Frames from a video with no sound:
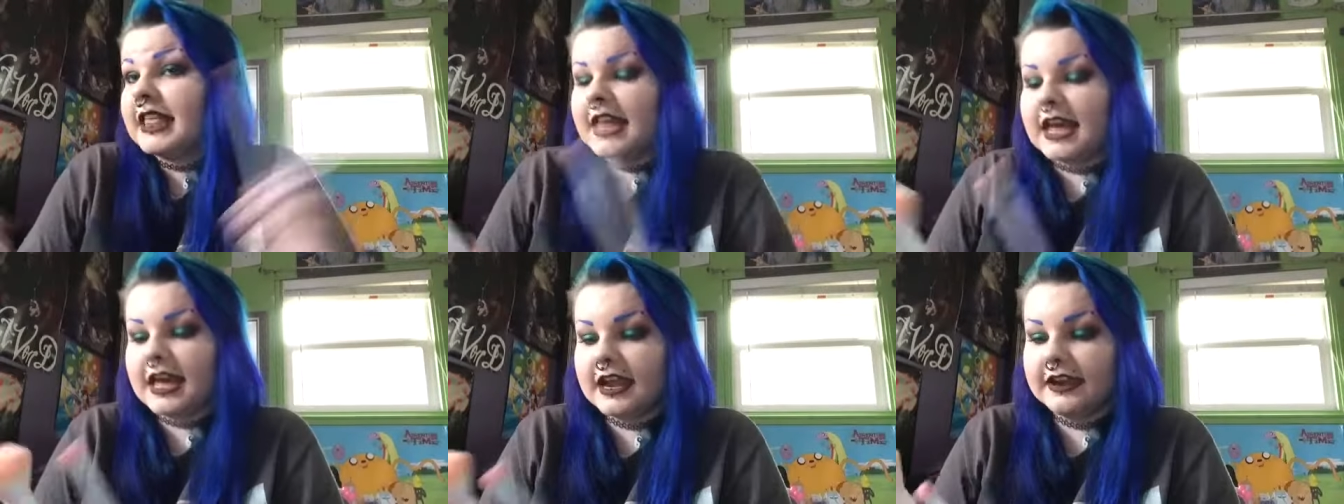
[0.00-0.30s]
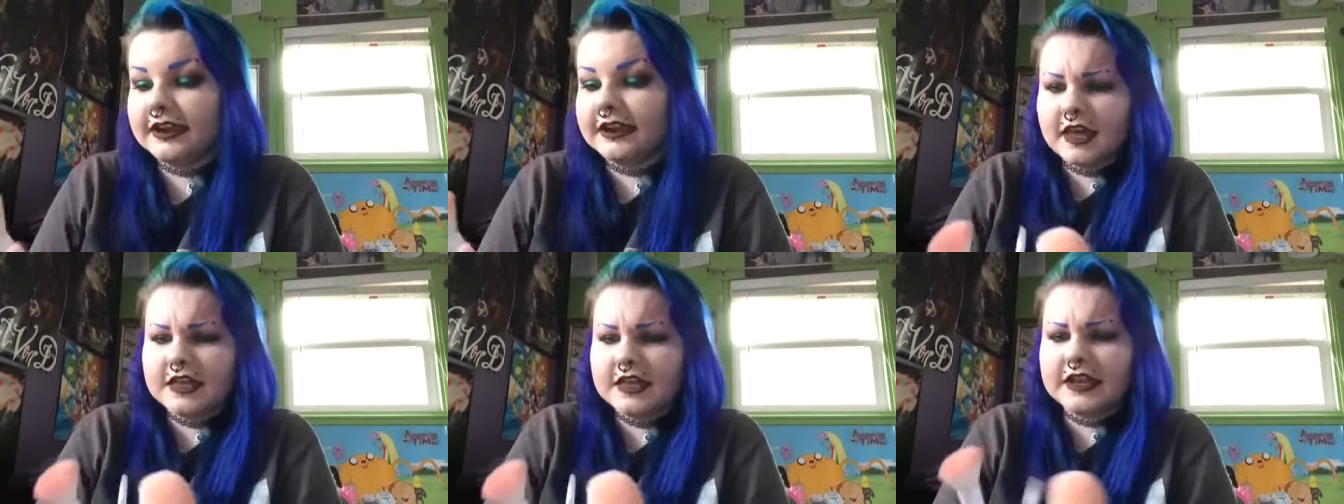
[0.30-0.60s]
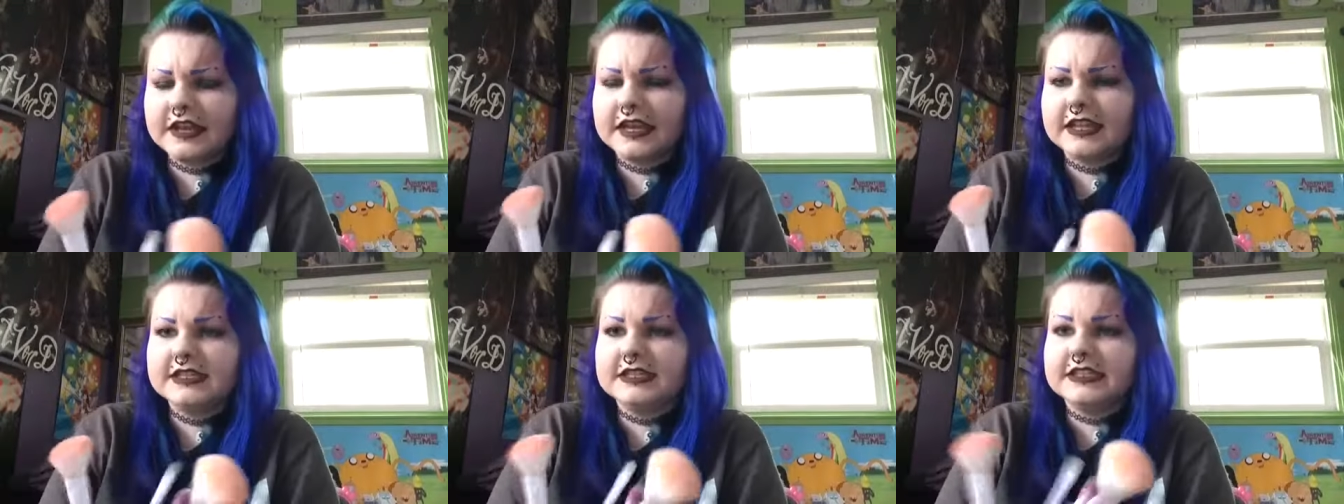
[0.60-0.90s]
I don't know. And
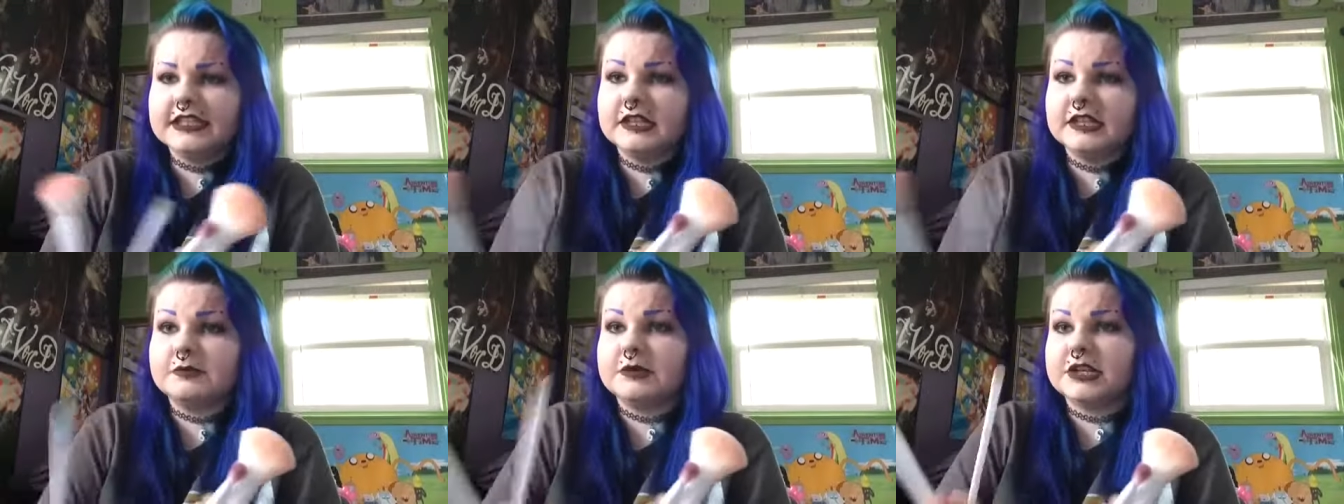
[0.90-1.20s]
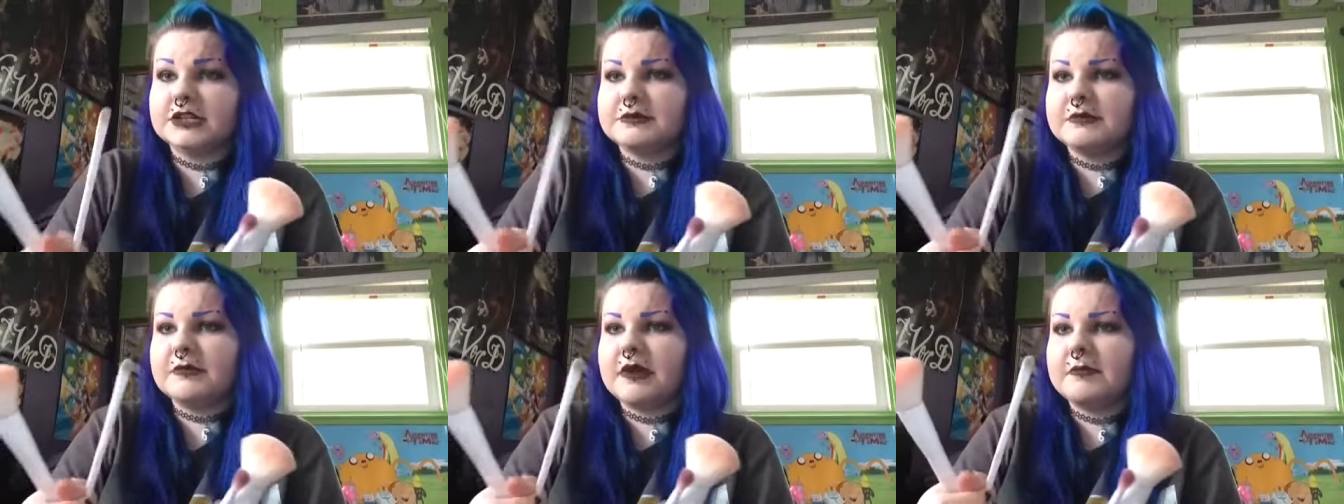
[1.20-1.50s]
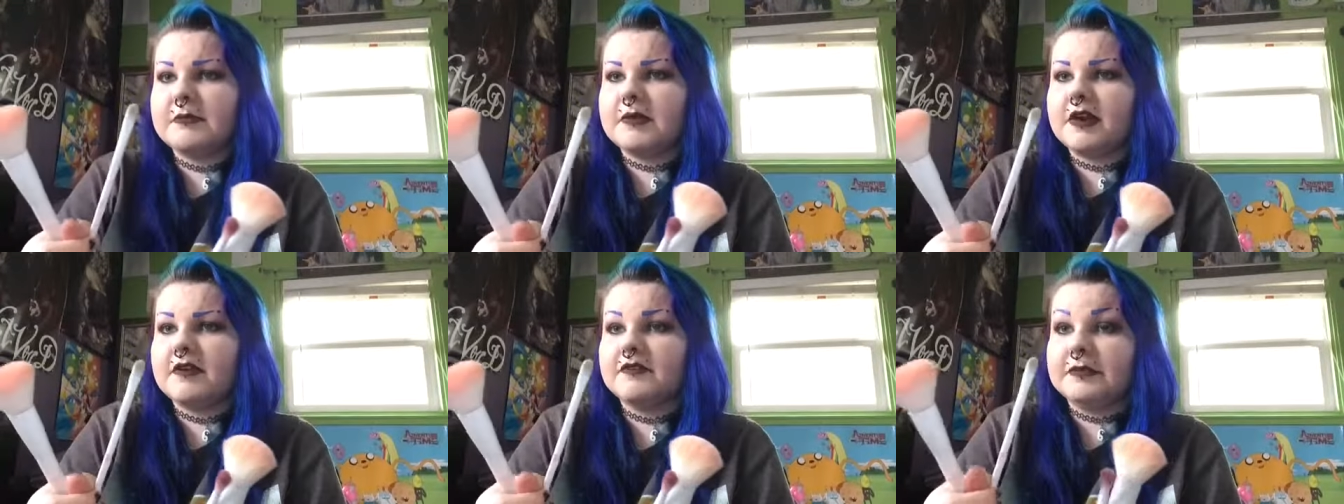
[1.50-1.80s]
a concealer brush my
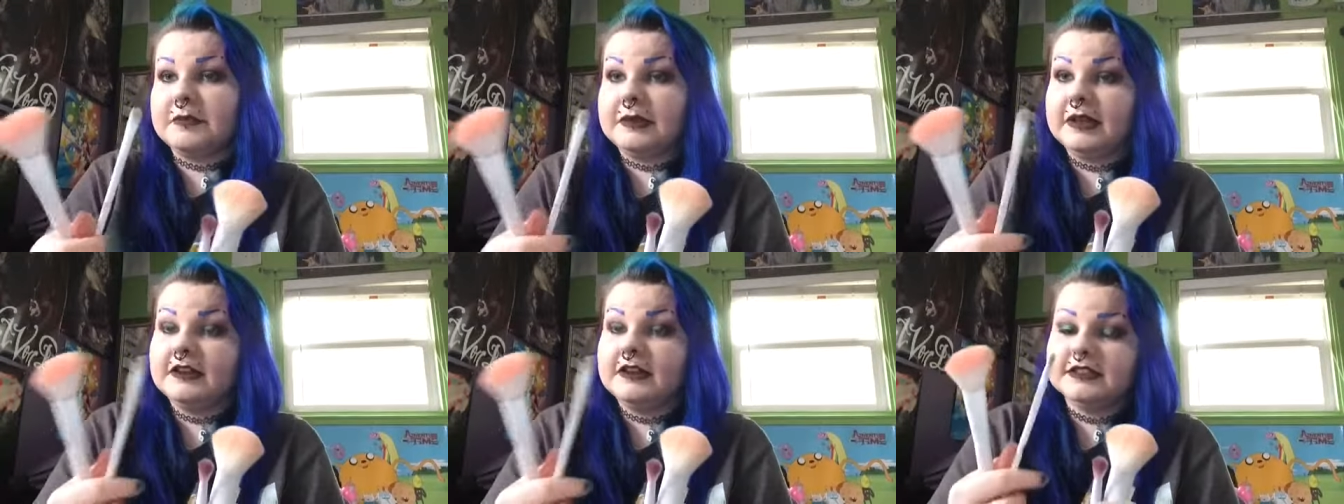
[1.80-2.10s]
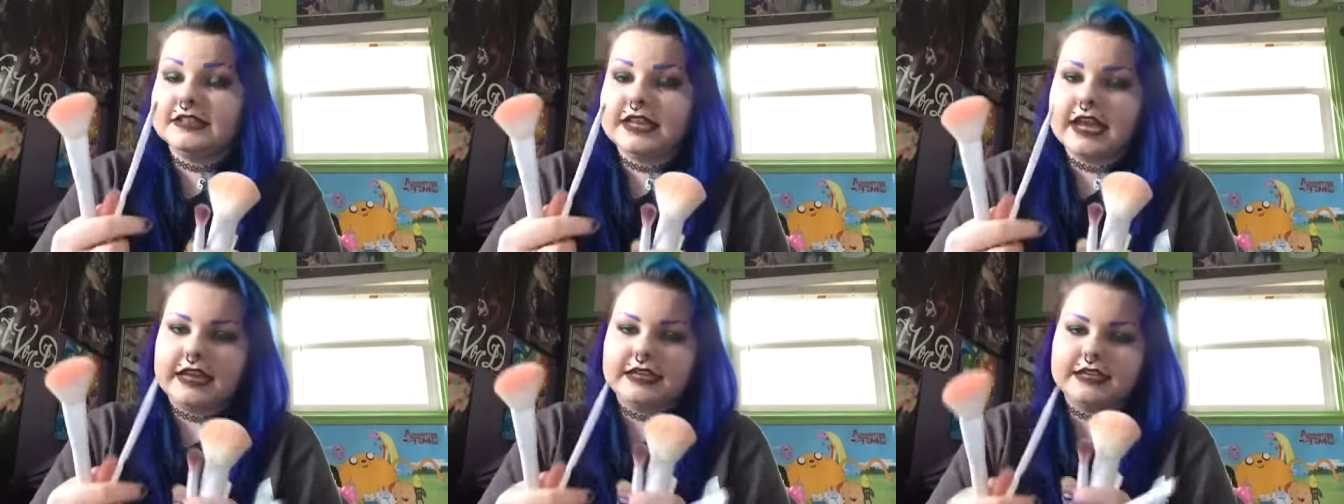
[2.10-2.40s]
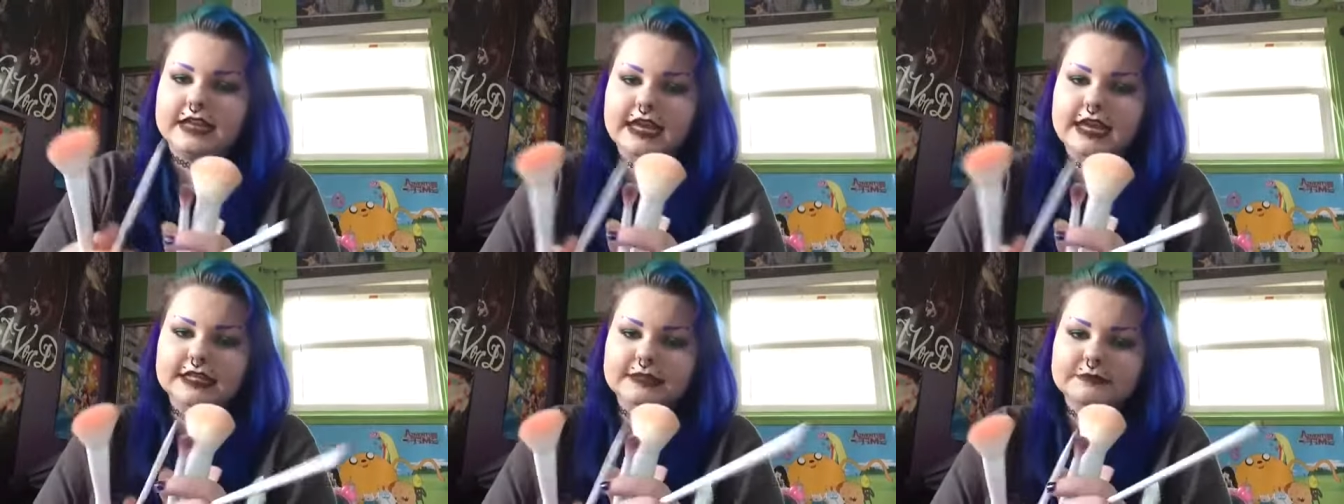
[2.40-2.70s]
mom bought for me, and I was like,
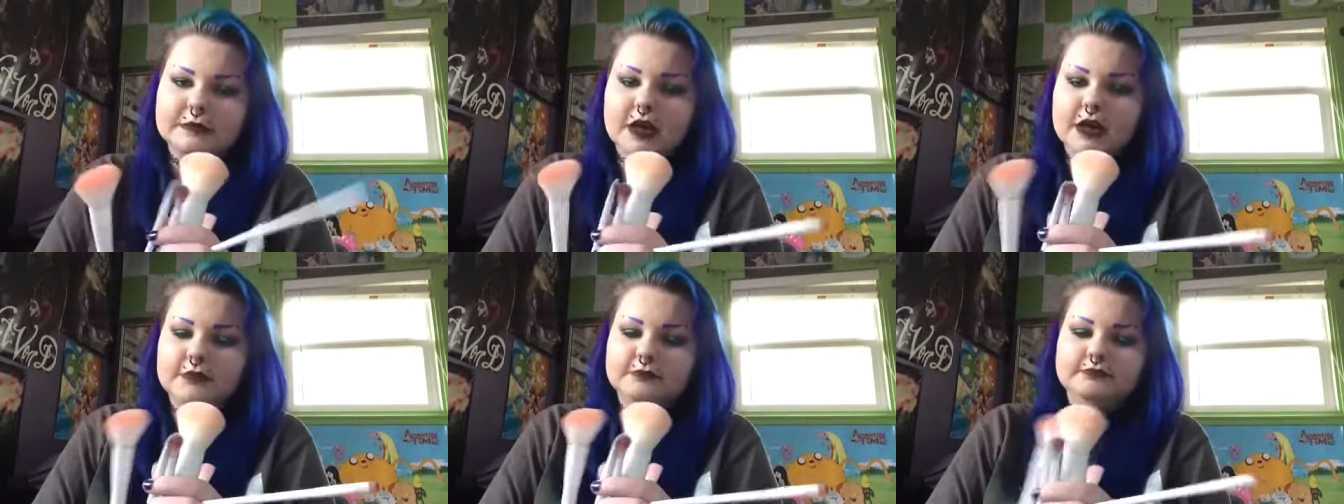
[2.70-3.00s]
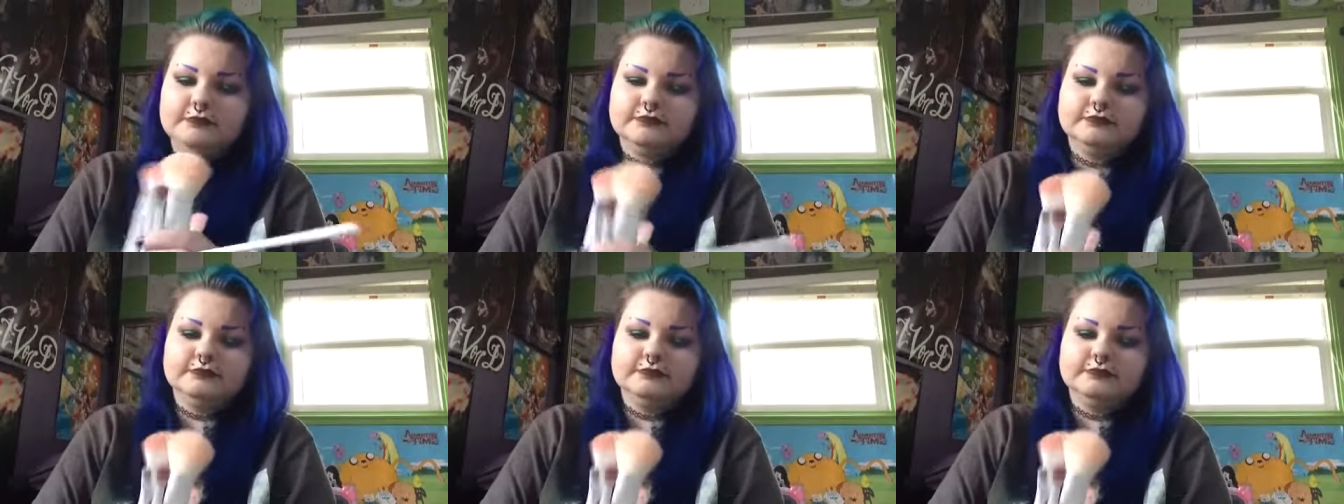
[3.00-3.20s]
thanks, Mom.